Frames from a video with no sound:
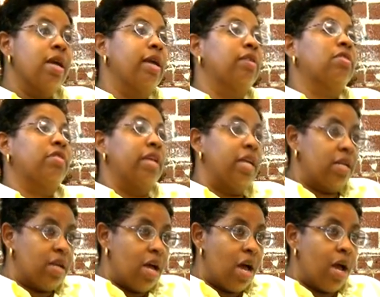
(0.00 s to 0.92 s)
And at the
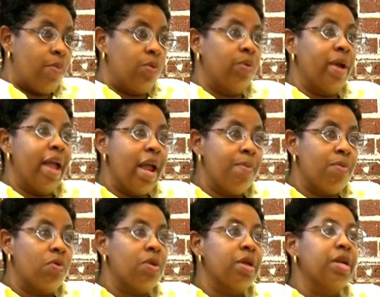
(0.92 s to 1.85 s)
same time, we were
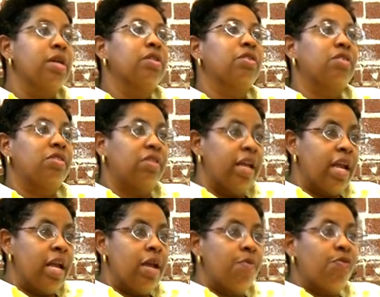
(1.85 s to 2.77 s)
able to
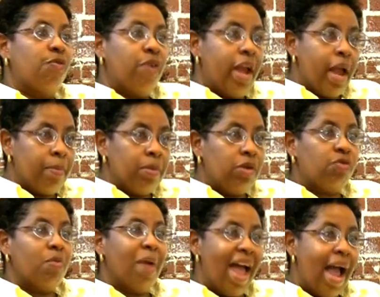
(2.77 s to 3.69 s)
save families
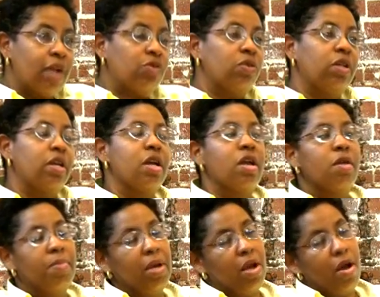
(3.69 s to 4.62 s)
from actually
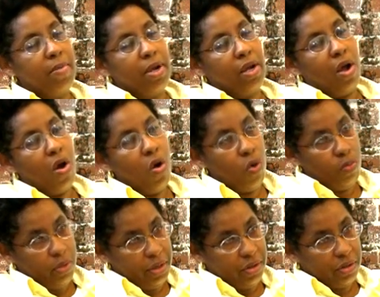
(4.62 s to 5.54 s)
becoming
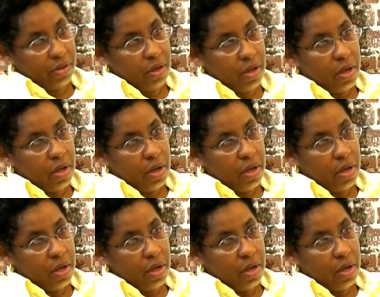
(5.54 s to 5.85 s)
homeless.